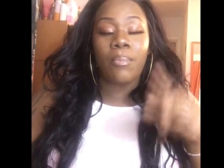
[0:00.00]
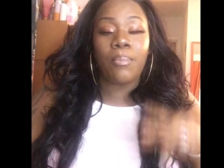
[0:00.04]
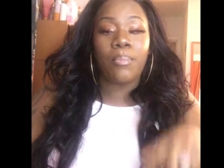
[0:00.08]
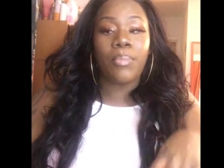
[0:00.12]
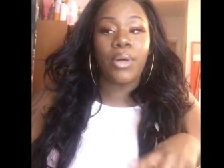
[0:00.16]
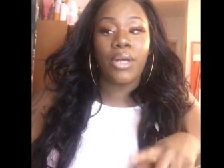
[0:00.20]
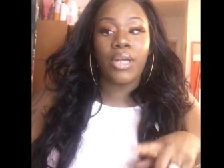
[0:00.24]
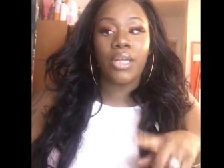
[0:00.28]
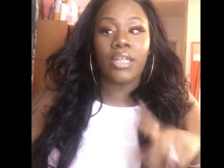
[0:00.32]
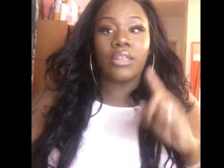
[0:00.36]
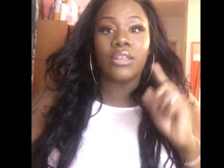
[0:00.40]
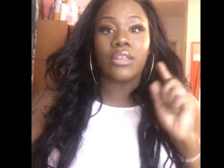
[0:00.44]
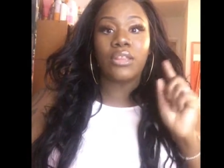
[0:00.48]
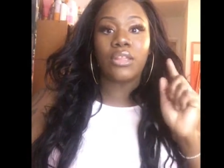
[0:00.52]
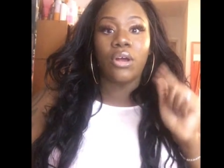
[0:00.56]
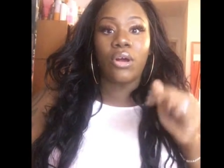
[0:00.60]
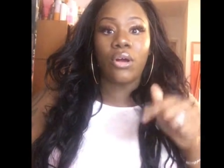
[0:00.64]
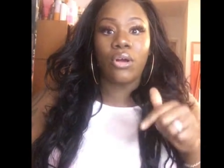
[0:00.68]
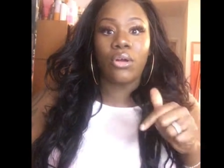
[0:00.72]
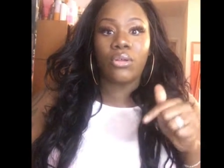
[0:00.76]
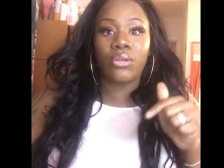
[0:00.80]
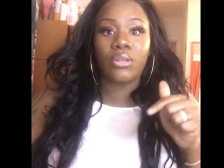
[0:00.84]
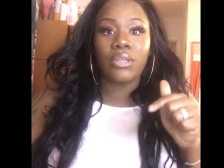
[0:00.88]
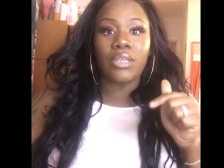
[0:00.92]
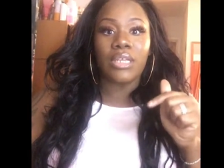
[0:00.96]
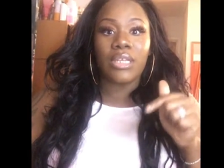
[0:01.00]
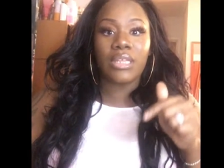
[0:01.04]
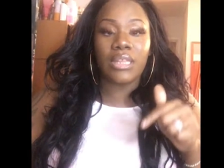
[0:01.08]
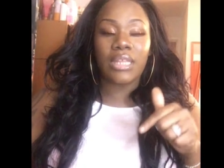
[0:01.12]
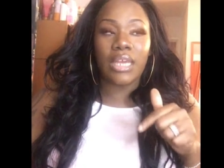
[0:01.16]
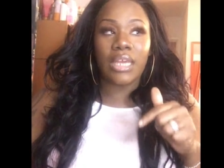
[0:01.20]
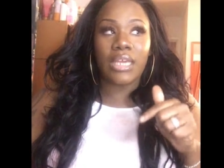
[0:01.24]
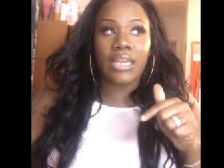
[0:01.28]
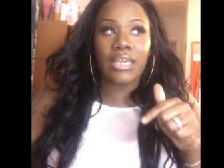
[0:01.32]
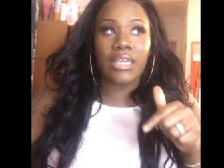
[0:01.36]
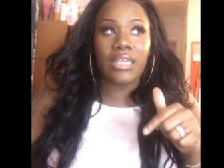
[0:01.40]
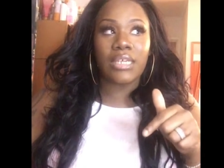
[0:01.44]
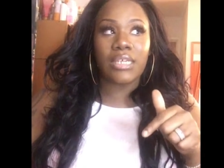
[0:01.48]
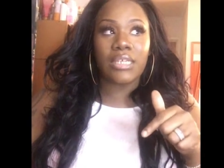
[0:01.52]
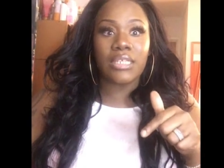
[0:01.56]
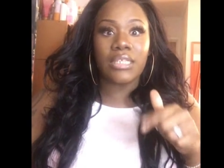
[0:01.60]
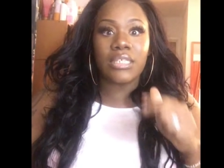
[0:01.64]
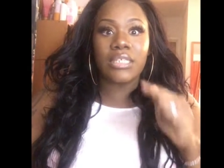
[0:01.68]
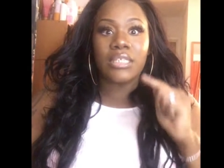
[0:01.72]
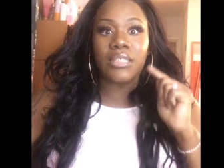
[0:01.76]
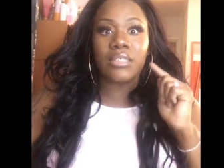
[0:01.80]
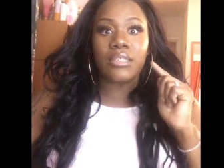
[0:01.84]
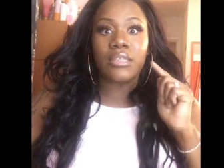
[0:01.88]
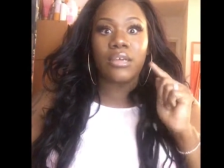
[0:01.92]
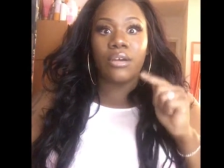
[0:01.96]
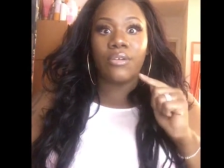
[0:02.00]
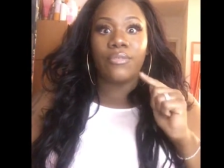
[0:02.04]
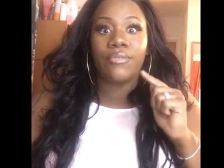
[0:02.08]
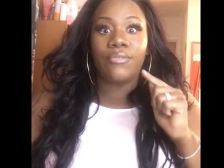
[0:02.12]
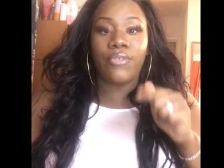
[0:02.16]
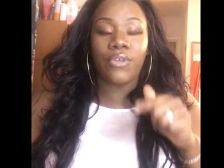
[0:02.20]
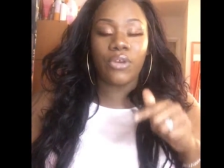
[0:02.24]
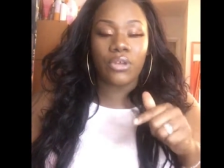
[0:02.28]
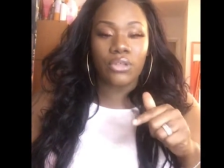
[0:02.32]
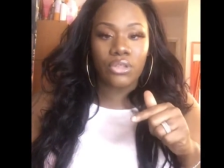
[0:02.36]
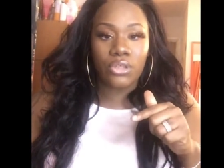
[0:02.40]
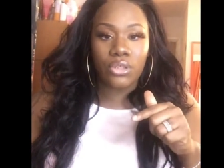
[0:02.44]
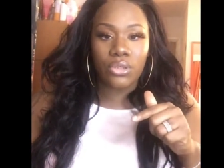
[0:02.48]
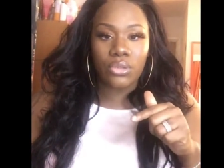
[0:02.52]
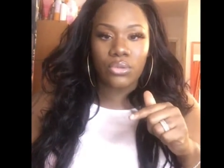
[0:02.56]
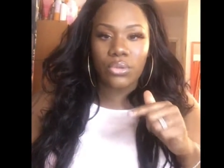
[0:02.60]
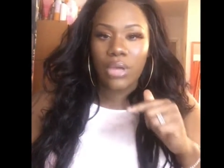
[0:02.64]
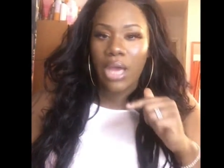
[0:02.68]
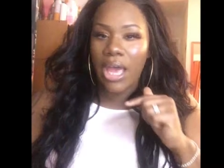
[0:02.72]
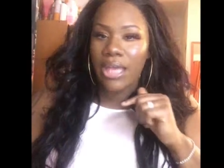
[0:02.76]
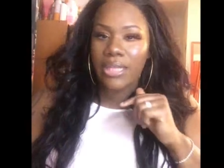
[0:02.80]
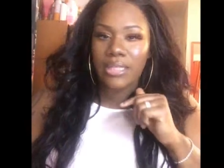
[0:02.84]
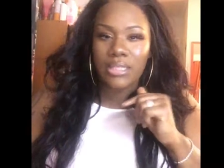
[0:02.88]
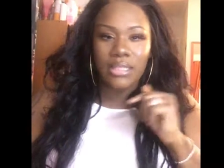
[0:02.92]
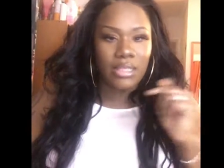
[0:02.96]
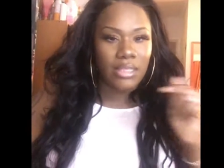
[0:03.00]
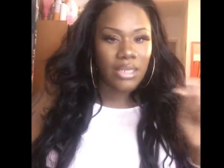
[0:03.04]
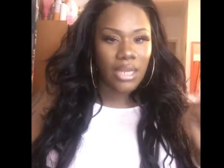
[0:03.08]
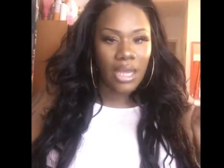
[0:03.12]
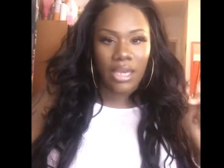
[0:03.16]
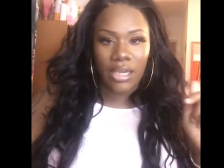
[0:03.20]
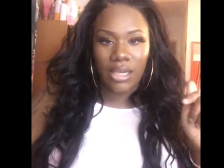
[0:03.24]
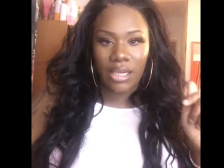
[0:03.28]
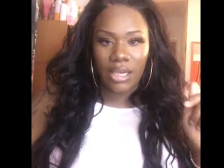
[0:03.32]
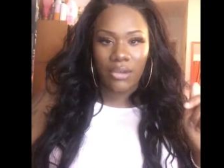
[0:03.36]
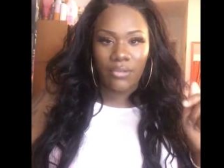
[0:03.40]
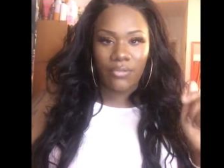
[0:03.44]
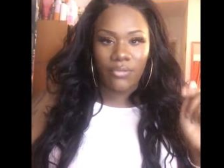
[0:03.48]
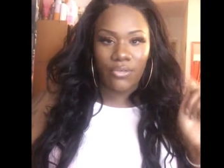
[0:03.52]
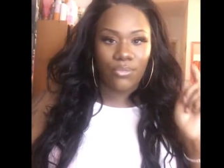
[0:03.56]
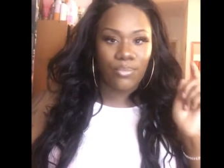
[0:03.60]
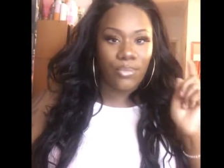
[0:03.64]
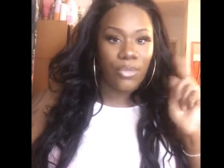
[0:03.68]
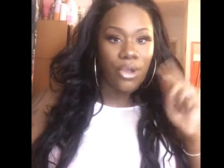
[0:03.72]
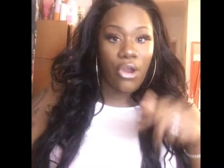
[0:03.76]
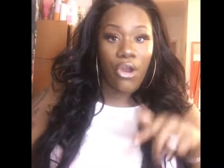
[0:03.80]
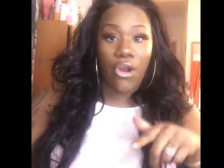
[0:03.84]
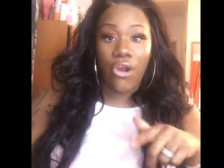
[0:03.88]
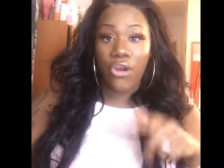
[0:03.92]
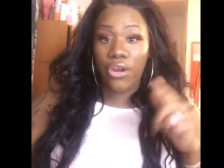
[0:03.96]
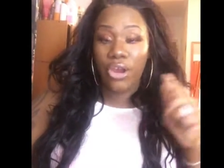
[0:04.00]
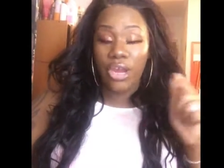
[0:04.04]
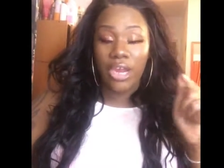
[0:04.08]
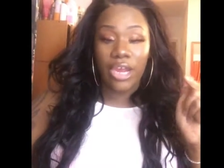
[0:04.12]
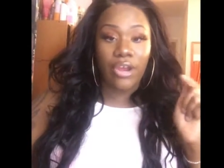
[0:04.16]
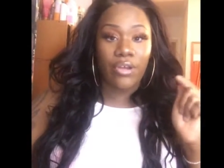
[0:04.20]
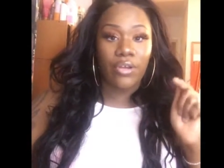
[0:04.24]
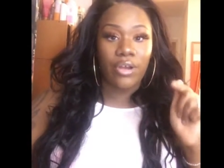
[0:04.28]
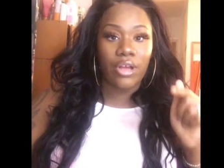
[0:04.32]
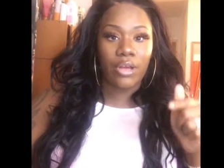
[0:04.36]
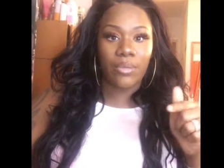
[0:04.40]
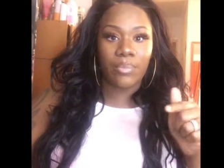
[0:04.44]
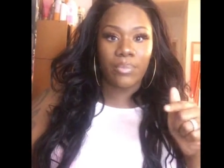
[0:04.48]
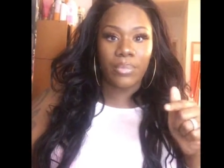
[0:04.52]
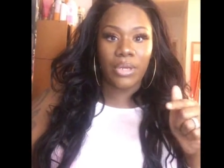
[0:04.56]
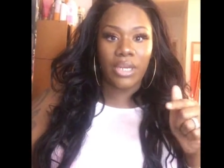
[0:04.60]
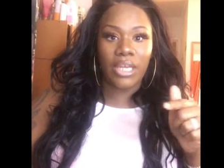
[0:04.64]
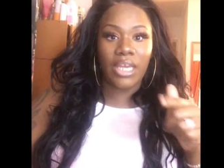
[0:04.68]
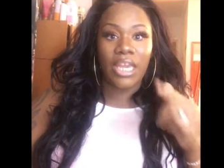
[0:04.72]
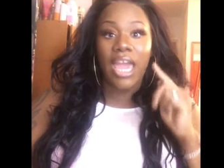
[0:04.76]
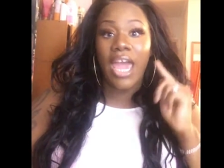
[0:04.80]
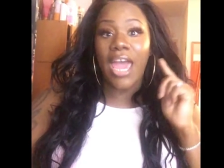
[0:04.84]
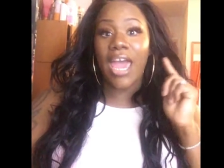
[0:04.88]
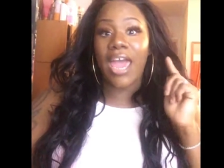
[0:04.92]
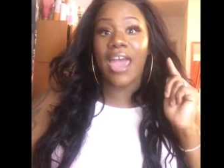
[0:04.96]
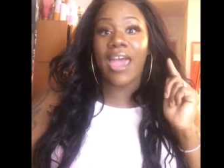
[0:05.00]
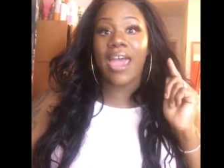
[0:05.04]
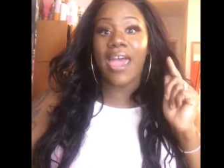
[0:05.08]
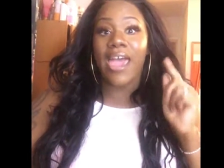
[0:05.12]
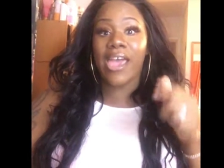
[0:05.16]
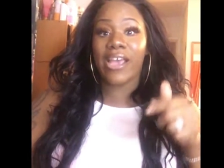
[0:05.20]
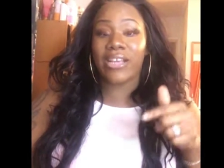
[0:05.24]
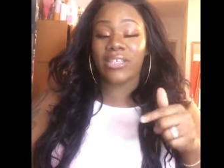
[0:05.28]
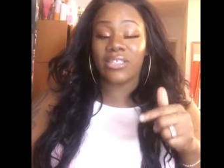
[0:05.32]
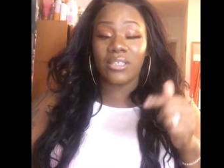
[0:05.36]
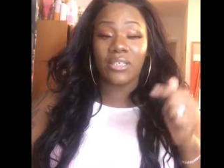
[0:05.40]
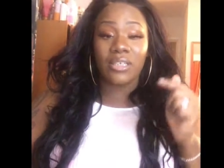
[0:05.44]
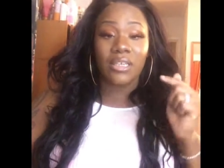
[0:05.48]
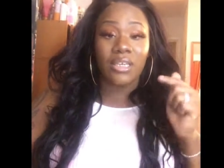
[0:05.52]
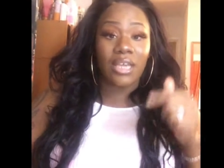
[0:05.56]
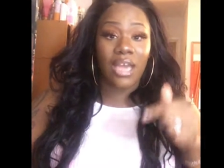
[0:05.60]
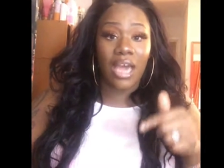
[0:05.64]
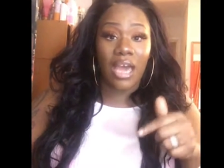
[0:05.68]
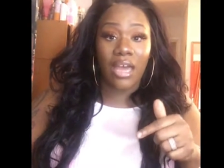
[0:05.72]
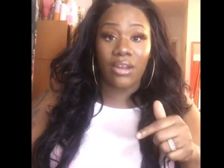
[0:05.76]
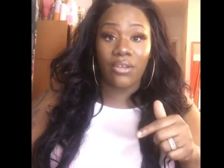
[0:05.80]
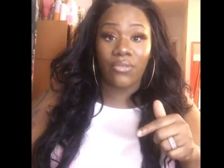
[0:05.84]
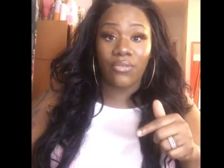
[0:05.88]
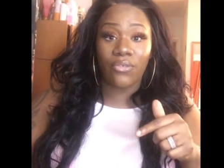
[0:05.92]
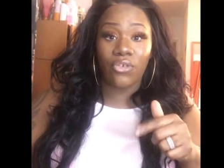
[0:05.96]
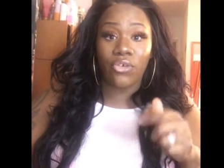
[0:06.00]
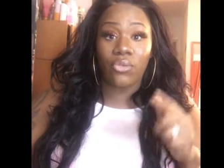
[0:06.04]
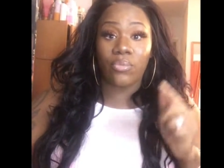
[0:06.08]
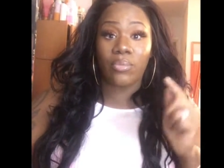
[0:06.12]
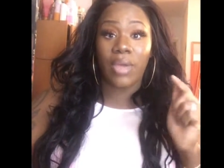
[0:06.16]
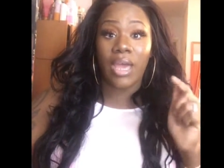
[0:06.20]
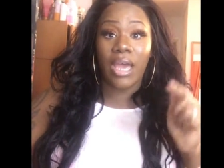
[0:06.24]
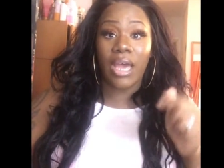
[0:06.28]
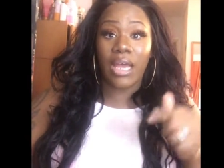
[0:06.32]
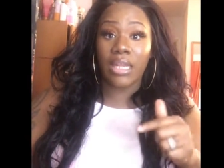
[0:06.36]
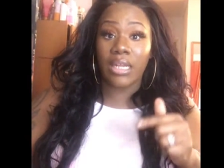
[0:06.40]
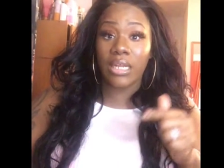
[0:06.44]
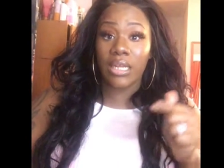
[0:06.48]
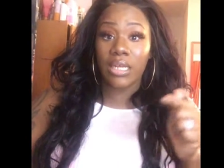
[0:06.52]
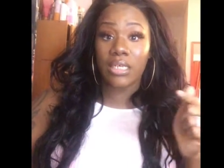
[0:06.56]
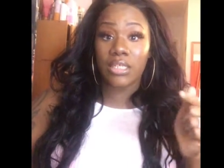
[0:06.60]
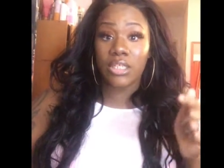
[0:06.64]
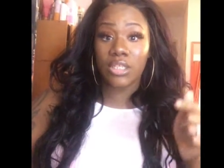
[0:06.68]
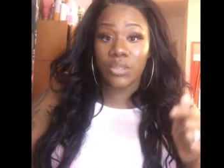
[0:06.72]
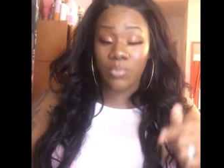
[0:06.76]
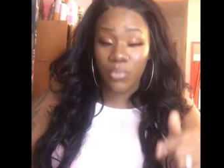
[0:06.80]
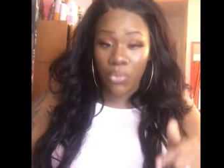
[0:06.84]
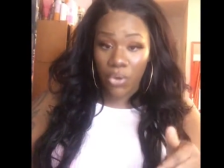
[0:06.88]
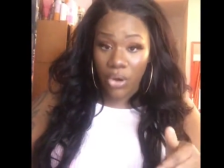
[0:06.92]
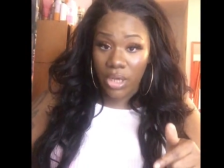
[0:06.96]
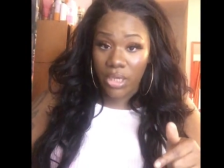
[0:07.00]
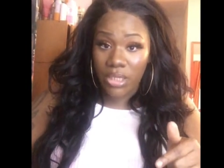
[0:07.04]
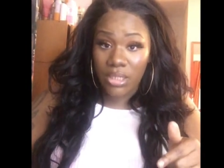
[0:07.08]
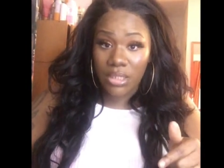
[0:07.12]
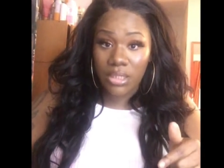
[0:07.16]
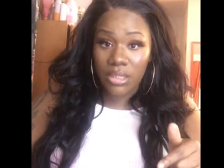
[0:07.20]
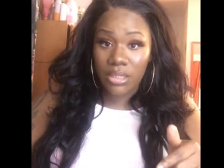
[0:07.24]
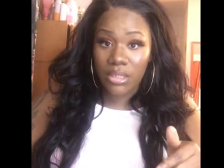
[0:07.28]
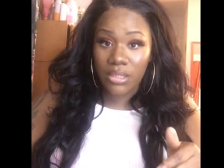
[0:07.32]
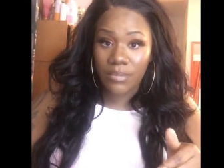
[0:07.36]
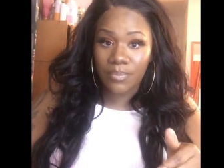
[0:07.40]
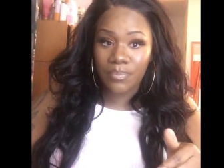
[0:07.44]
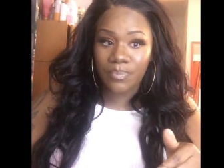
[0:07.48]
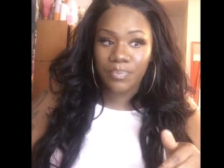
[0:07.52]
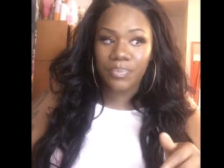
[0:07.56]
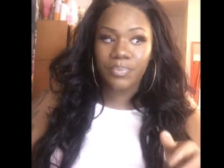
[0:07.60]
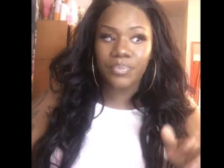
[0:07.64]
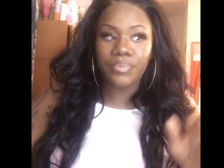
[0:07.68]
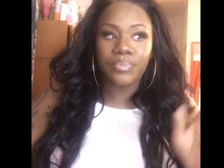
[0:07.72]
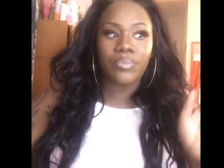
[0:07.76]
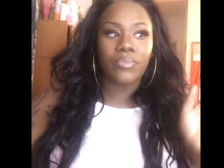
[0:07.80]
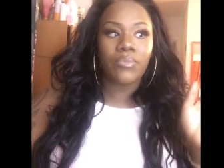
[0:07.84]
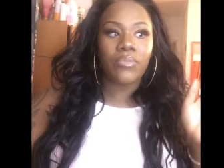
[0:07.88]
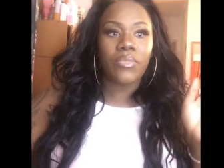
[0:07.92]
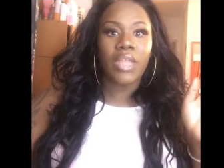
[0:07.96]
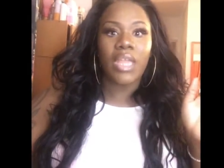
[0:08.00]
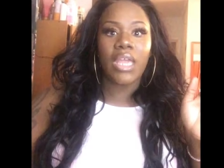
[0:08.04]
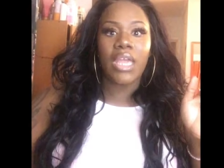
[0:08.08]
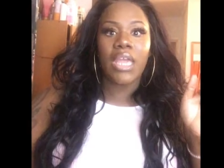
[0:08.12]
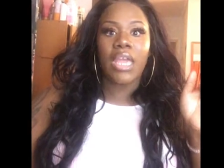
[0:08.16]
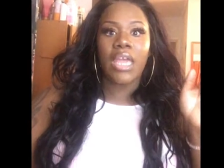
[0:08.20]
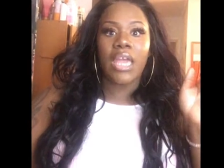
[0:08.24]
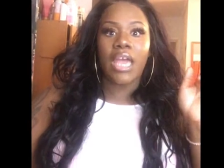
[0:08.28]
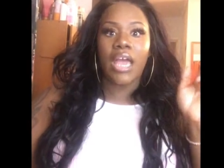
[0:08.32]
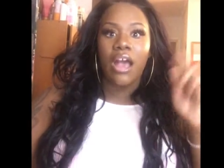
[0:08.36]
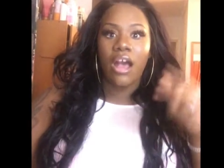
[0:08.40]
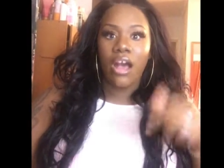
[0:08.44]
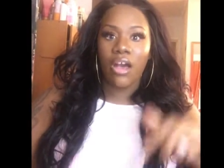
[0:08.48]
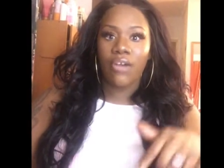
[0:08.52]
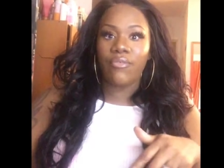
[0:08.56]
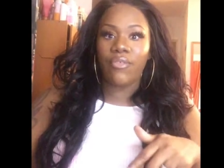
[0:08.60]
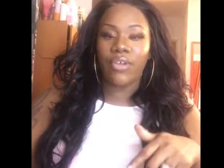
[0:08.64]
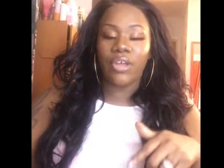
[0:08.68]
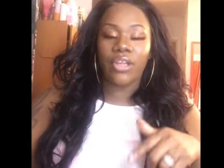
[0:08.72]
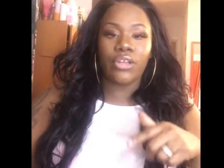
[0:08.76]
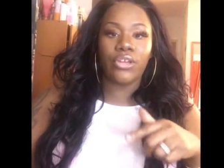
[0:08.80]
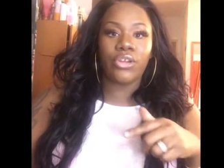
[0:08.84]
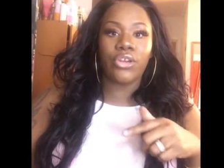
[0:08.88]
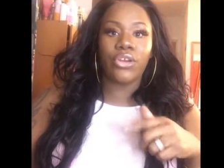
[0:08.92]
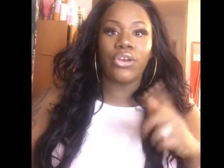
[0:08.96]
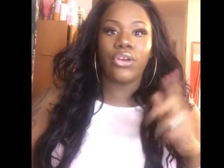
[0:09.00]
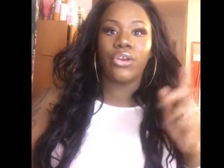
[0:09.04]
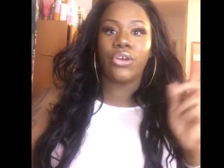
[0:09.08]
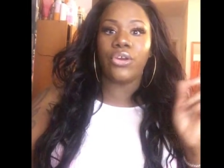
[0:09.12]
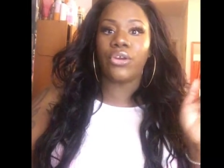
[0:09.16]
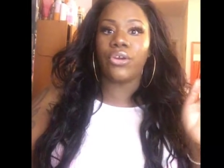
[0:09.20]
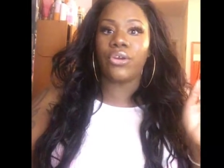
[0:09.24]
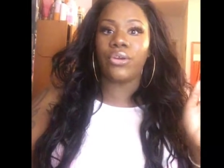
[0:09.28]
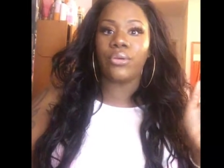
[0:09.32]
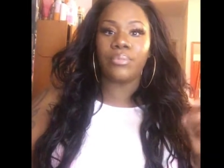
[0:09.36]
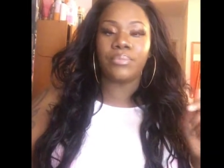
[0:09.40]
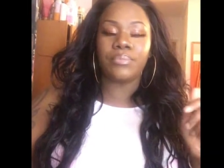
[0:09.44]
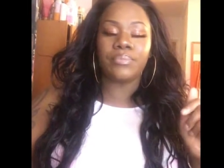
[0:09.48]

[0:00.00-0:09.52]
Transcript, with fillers: but the only thing is the frontal I did not get from Her Hair Company. I had actually got it from AliExpress, a vendor,